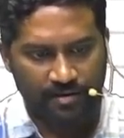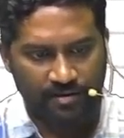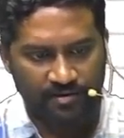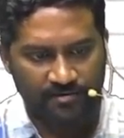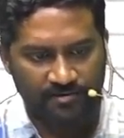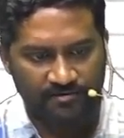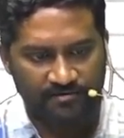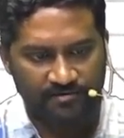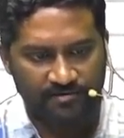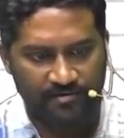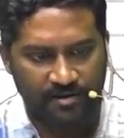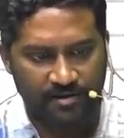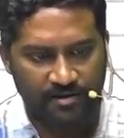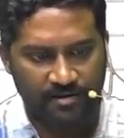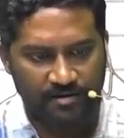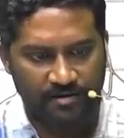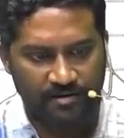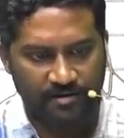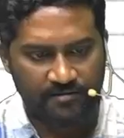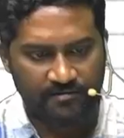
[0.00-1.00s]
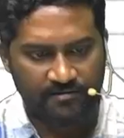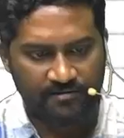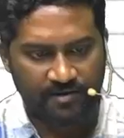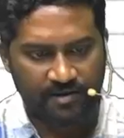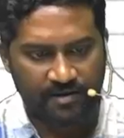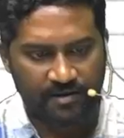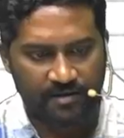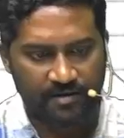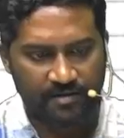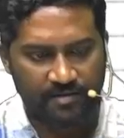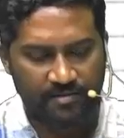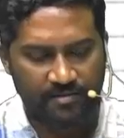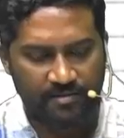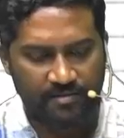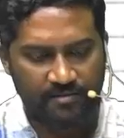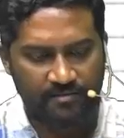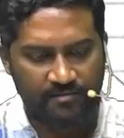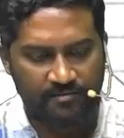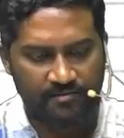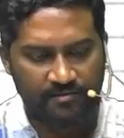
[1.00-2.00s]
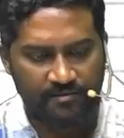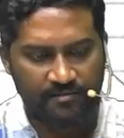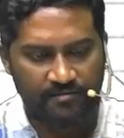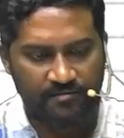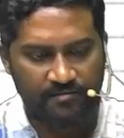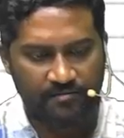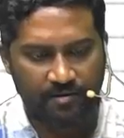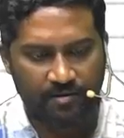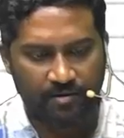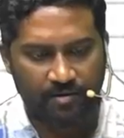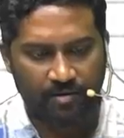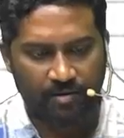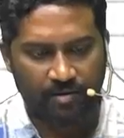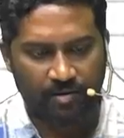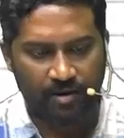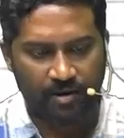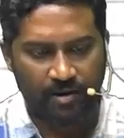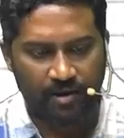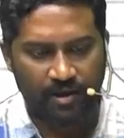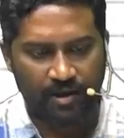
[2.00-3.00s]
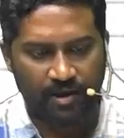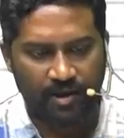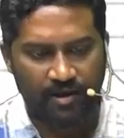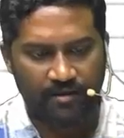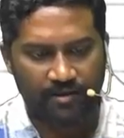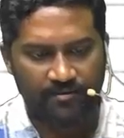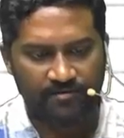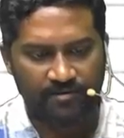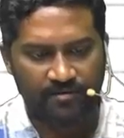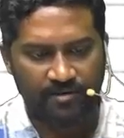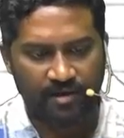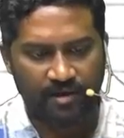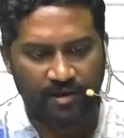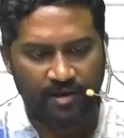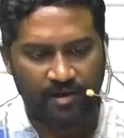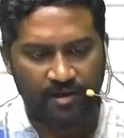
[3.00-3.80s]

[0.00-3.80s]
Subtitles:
crescent sign. This is called as